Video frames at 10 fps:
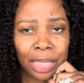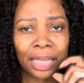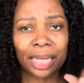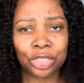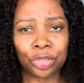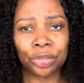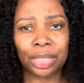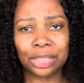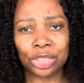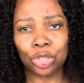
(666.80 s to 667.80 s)
last year
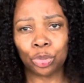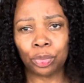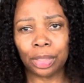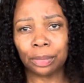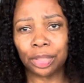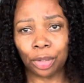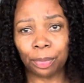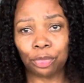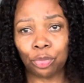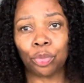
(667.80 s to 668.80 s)
they didn't do well. The year
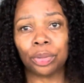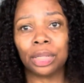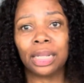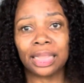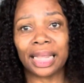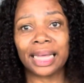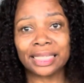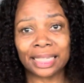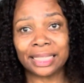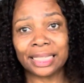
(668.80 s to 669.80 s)
before
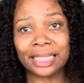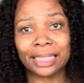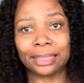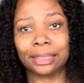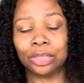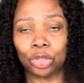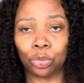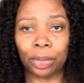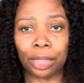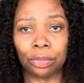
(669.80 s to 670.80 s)
last they did do
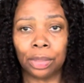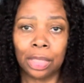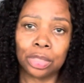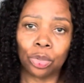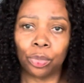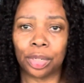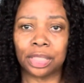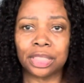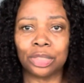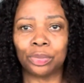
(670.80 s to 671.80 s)
well. So we're
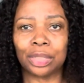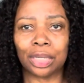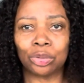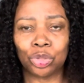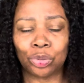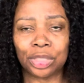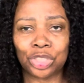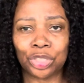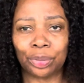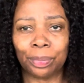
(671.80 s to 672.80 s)
gonna see what they're gonna do this
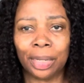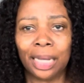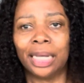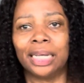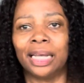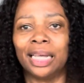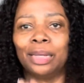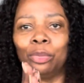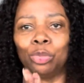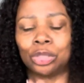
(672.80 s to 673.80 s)
year.
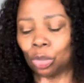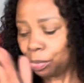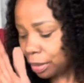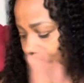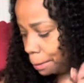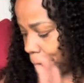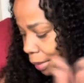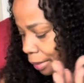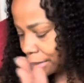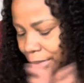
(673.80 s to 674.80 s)
So with that
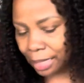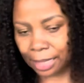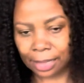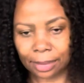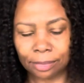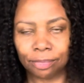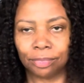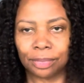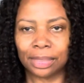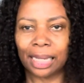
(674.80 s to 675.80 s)
being said,
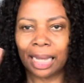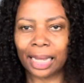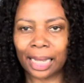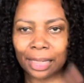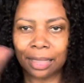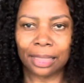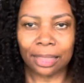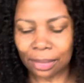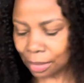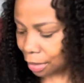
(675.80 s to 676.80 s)
I got
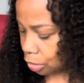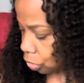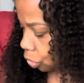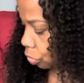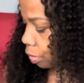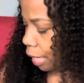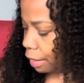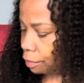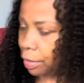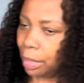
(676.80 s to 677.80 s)
another thing to do. I have